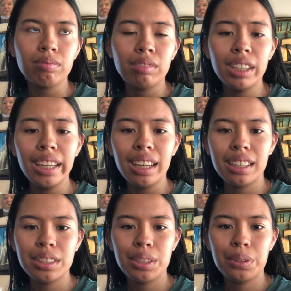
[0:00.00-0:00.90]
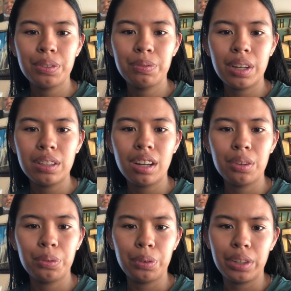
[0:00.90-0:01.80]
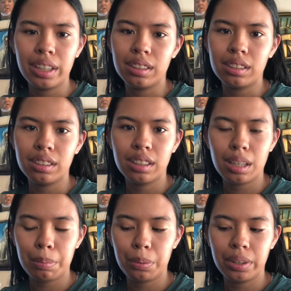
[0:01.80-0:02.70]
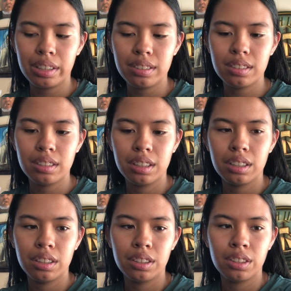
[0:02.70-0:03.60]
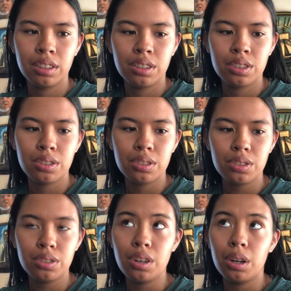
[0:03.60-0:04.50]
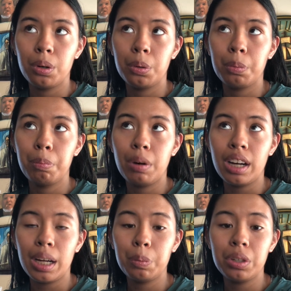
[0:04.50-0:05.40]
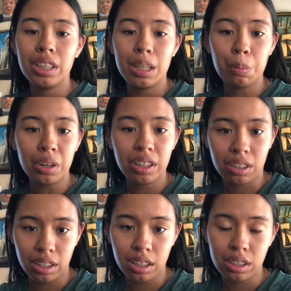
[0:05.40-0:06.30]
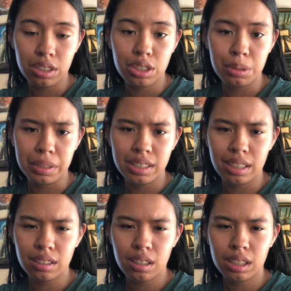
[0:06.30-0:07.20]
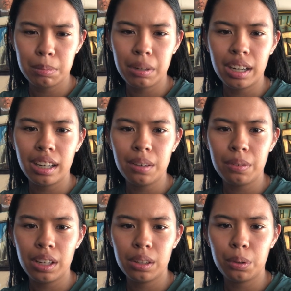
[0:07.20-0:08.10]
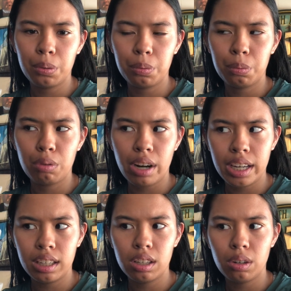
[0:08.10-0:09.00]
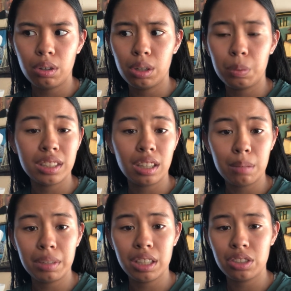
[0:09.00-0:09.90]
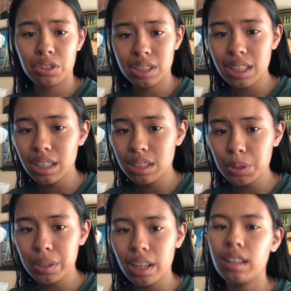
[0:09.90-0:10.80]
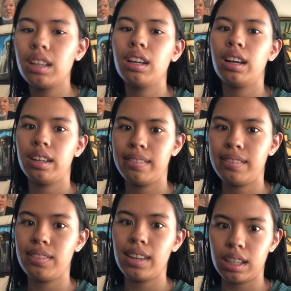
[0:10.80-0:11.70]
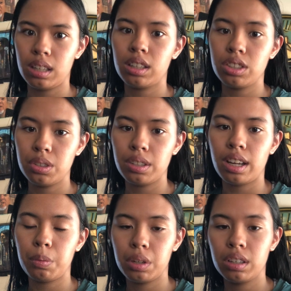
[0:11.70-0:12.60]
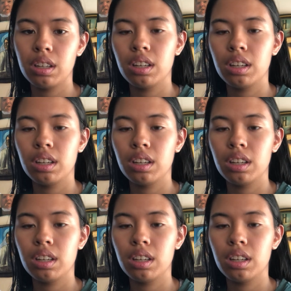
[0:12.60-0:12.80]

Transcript: Yeah, so it felt unreal at that point. So, but I will keep working hard on doing TikToks, but I gotta find the right or good ones that got me interested into it, and then I can do that one.